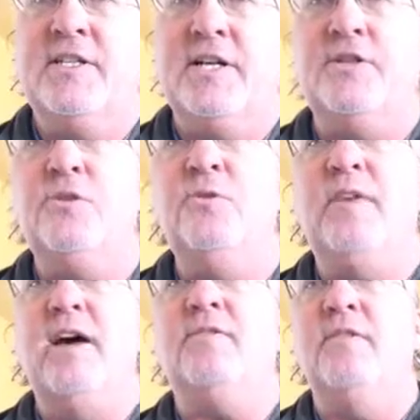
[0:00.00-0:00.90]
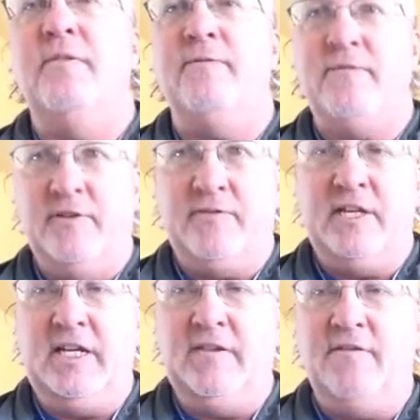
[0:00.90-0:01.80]
a
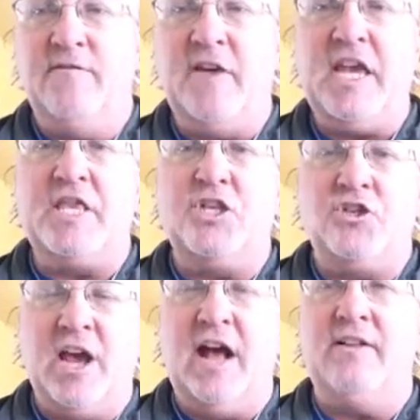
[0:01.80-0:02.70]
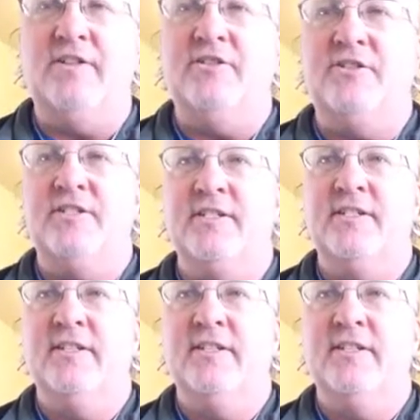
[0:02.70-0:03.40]
2015 faith challenge.